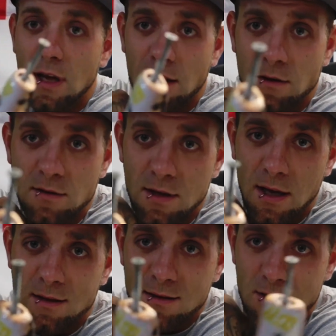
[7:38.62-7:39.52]
that I use in the
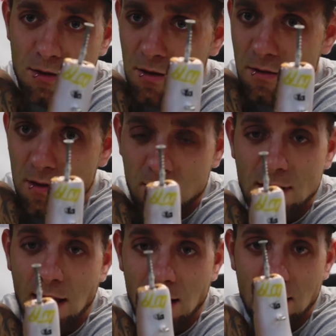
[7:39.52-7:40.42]
ends. The screws don't
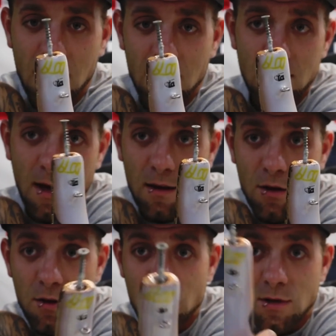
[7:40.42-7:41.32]
stay in there. I
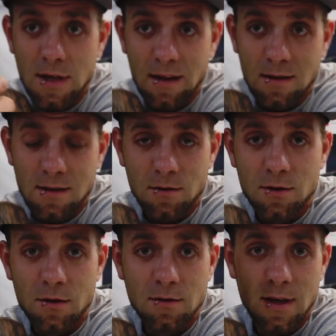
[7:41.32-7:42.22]
could use stainless steel
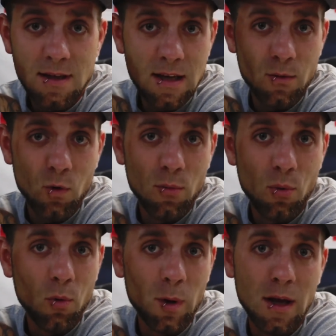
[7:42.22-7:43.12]
screws. I did at one
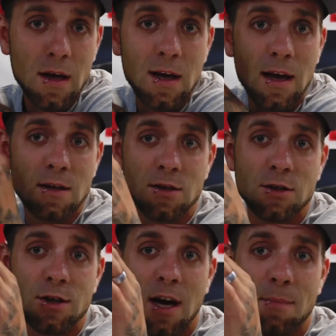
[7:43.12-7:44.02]
point and
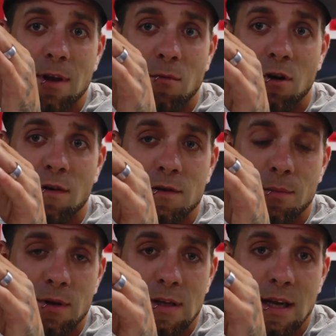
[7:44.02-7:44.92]
just chop them off to
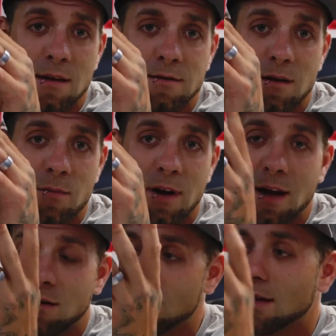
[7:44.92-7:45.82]
put the tails on, but
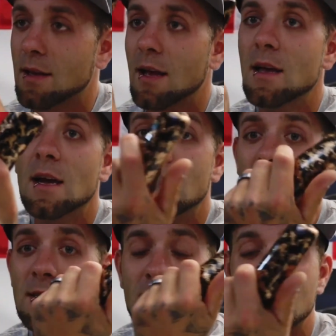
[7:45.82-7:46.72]
I don't like that.
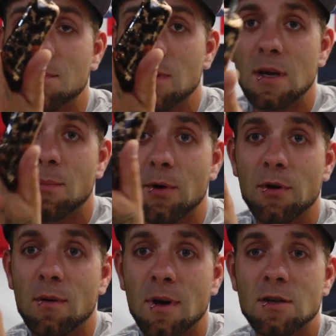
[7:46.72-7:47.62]
This is simply to put
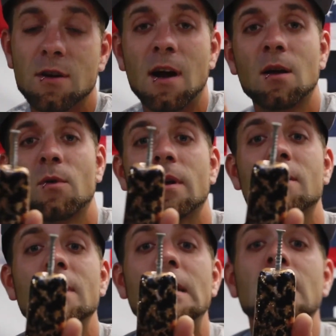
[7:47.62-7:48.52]
it on my drying
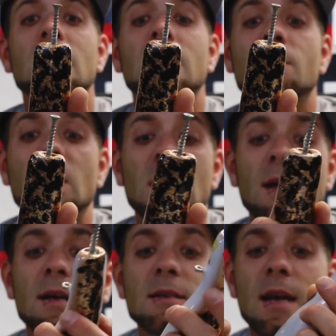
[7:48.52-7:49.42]
wheel
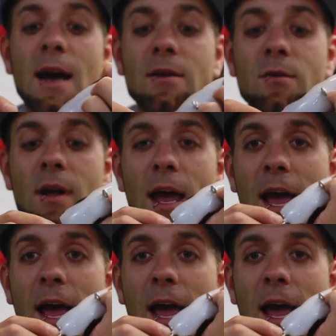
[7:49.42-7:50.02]
because I don't